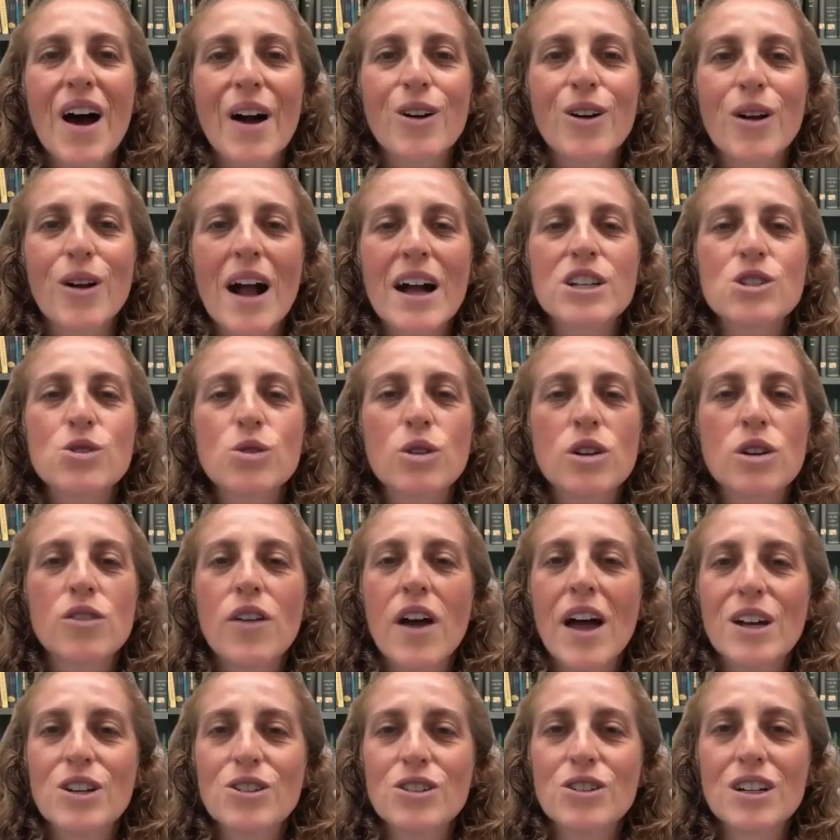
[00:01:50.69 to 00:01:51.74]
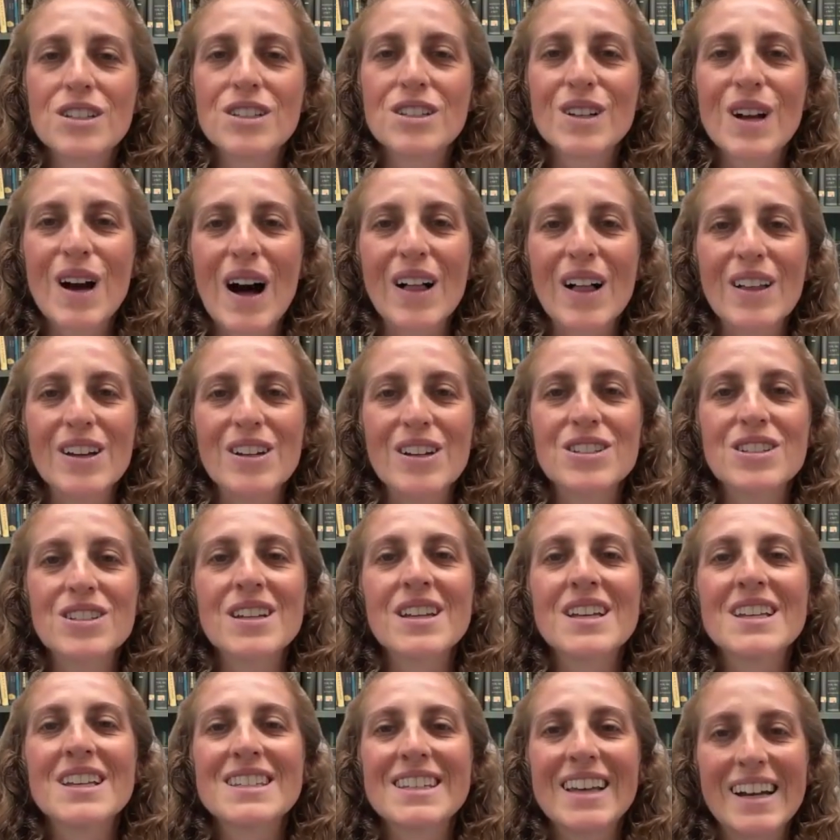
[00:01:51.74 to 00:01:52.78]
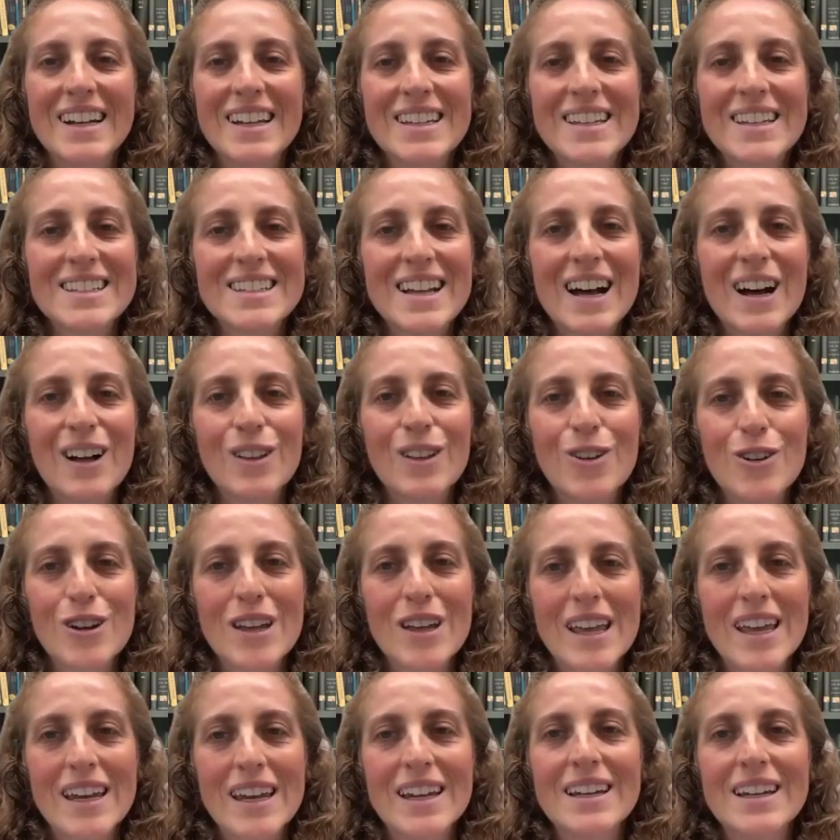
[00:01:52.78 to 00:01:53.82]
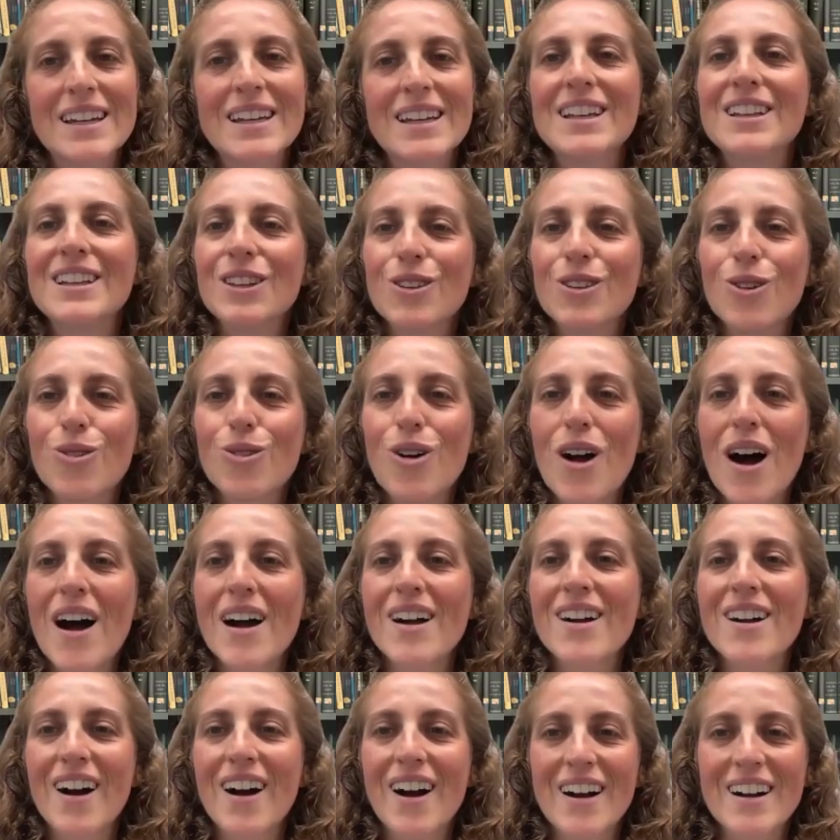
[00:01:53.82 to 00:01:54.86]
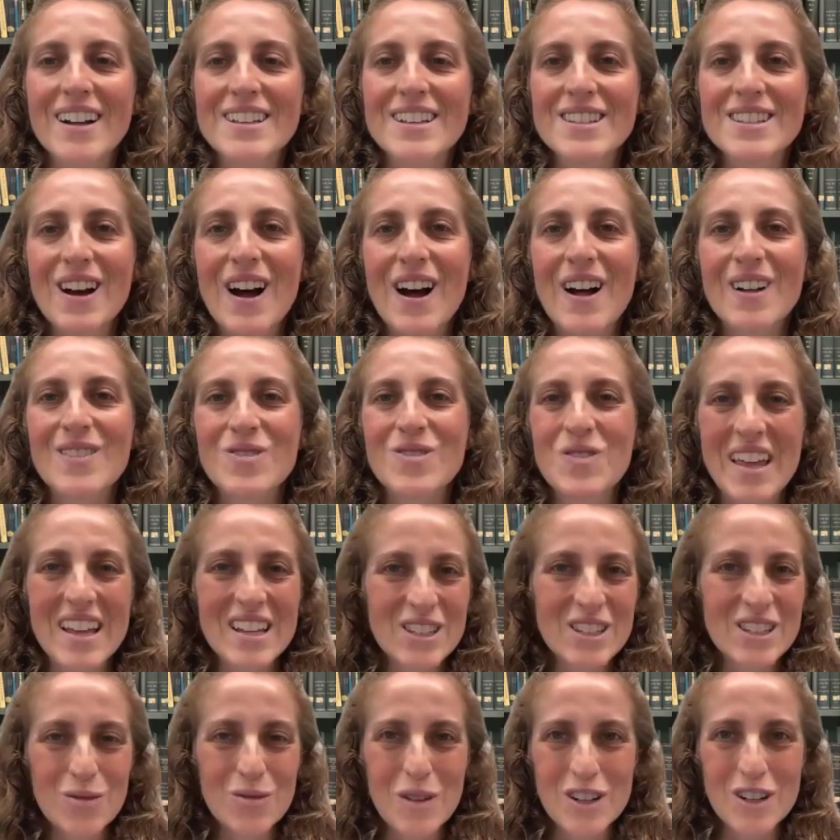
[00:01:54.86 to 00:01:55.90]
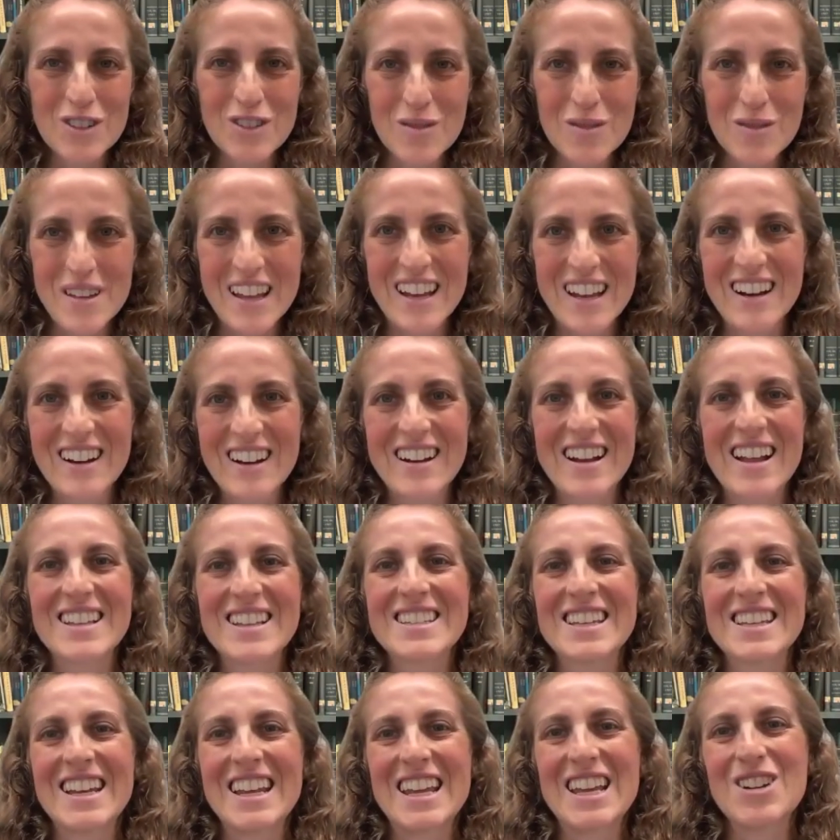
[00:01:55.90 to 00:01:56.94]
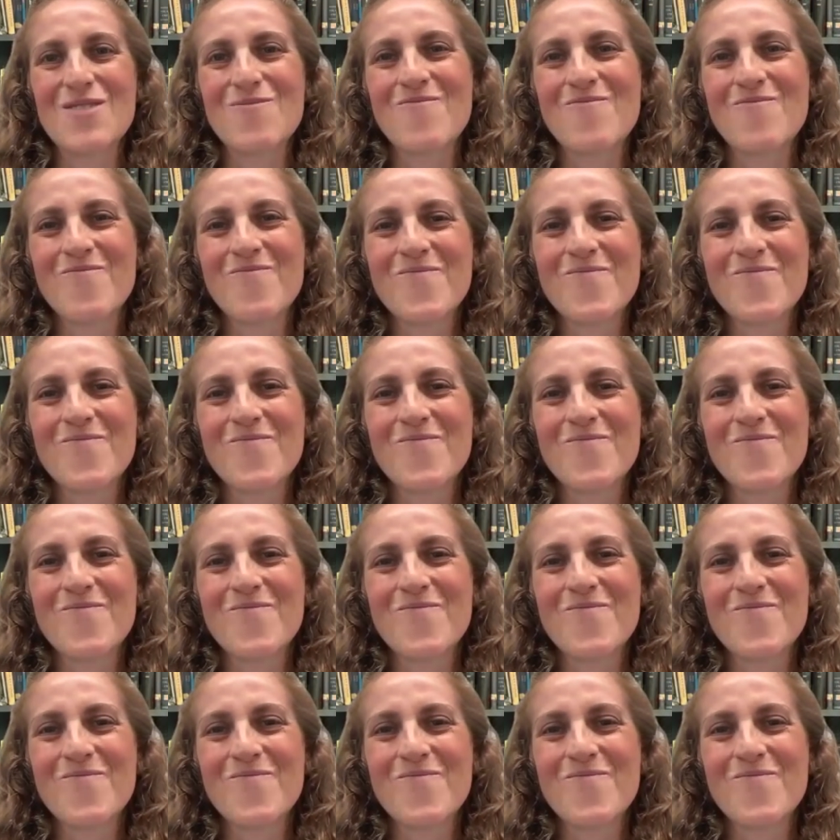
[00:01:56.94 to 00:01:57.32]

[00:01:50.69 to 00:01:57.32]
A graduate of Hendrix College, Sunny is now located in Little Rock, Arkansas. Thanks so much for being here today, Sunny.